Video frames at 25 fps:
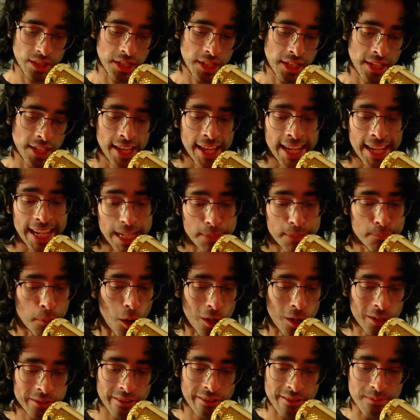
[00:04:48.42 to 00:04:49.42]
He had
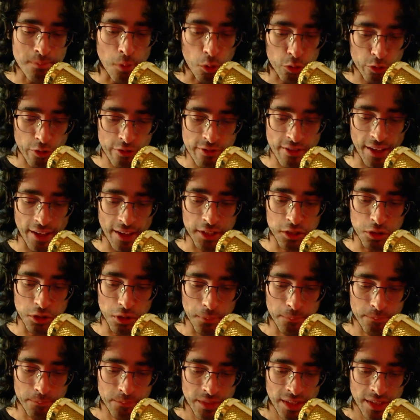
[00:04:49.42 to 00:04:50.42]
parked his motorcycle,
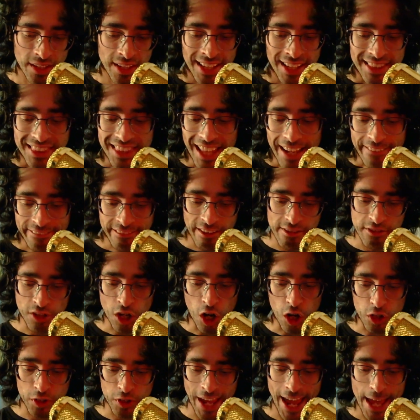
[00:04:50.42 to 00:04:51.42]
left his
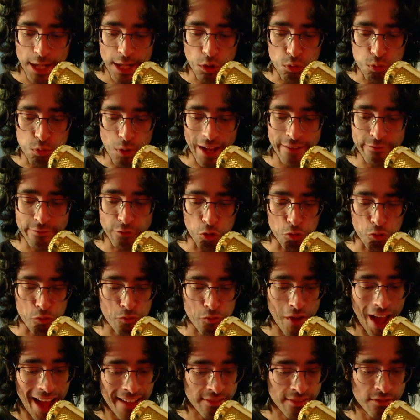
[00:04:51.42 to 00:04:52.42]
Carcano rifle
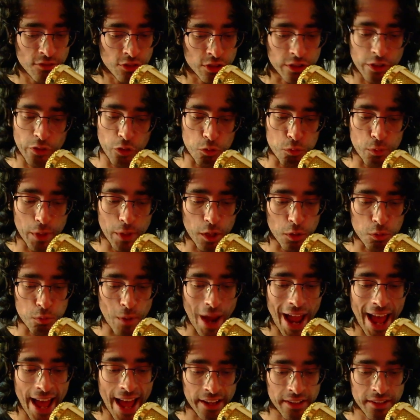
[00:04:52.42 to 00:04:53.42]
fastened to the rear
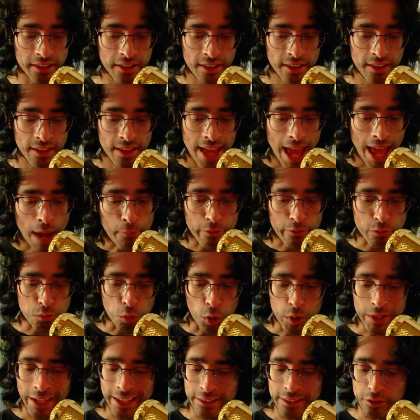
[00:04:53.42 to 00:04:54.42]
rack, and was
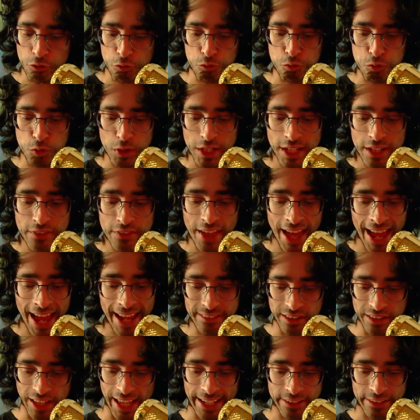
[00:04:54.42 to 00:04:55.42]
working to free the
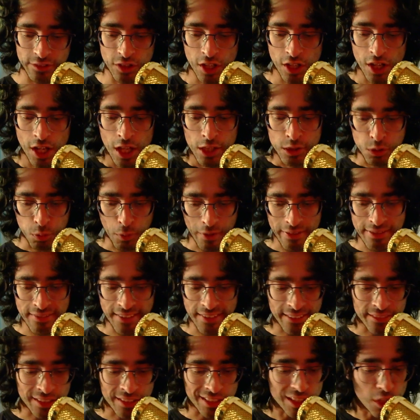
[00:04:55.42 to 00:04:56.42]
headlight,
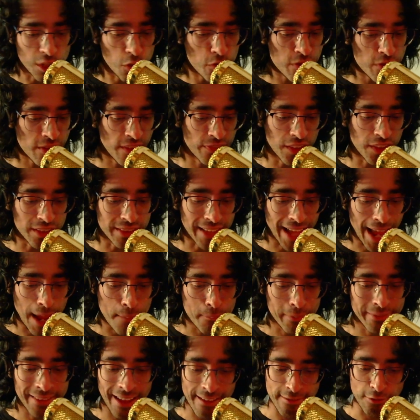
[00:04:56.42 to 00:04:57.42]
twisting to loosen the lamp
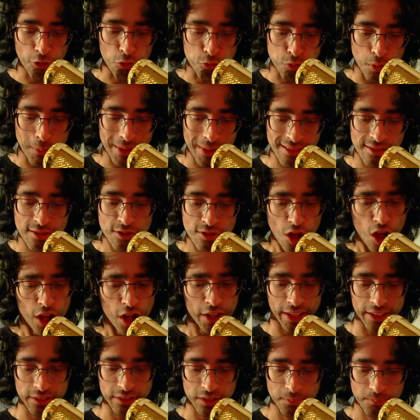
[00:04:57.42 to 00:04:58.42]
nestle from its
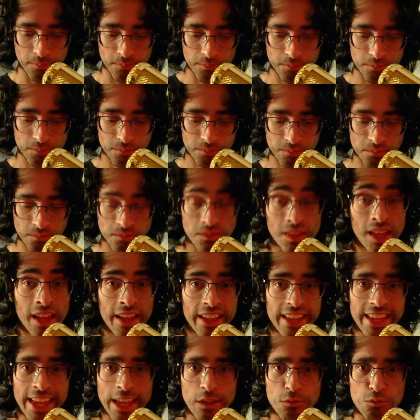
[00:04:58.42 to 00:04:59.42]
socket.
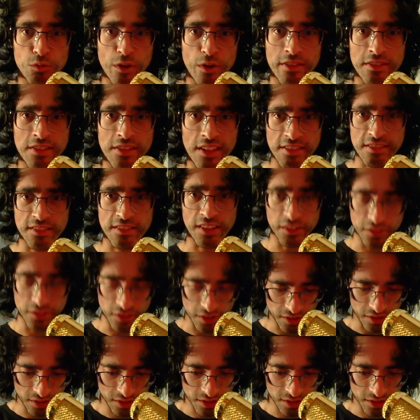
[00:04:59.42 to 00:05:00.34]
It resisted.